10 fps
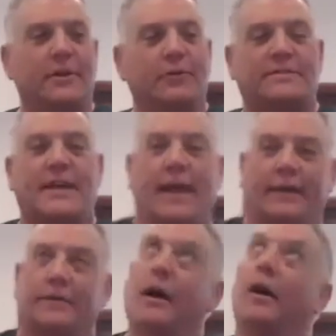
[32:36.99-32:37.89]

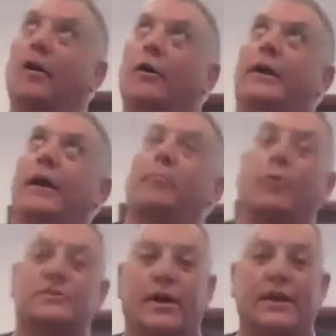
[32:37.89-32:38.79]
take or kind of
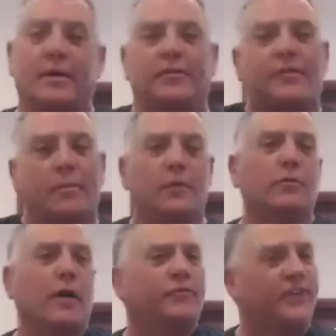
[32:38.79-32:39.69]
portray to me somebody who
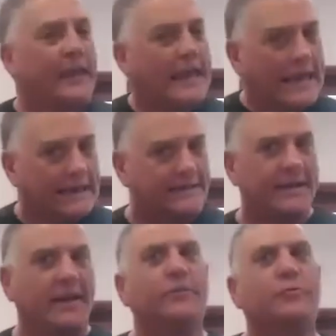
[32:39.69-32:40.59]
loves to eat
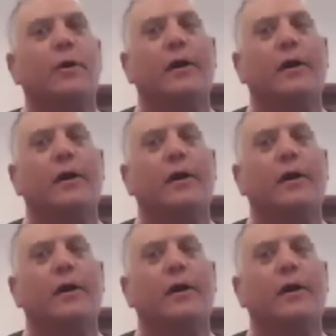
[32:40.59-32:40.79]
as well.